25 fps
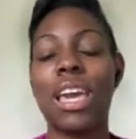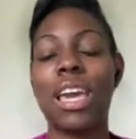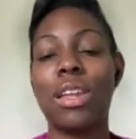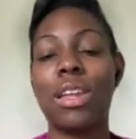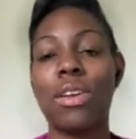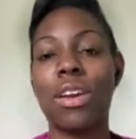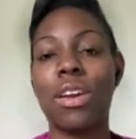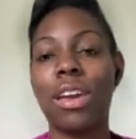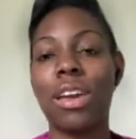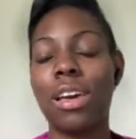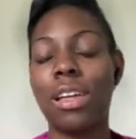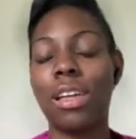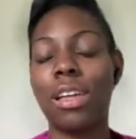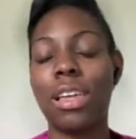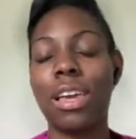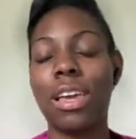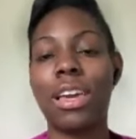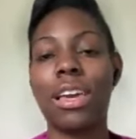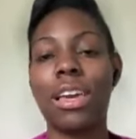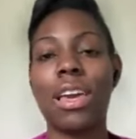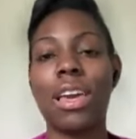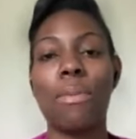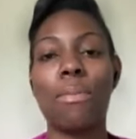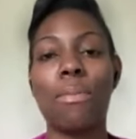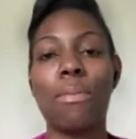Inner
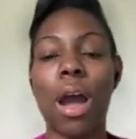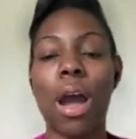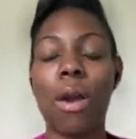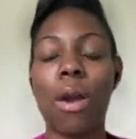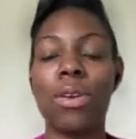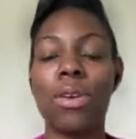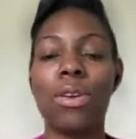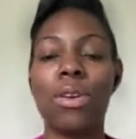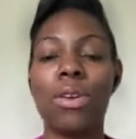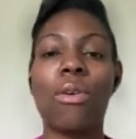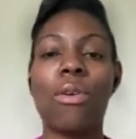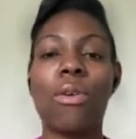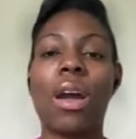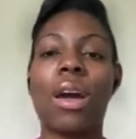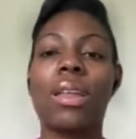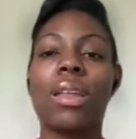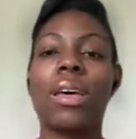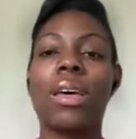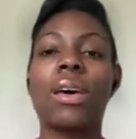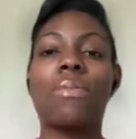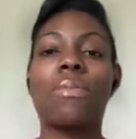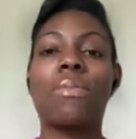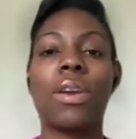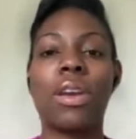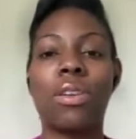Healing, Empower You,
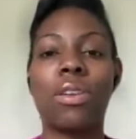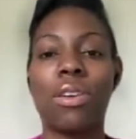Crown Up,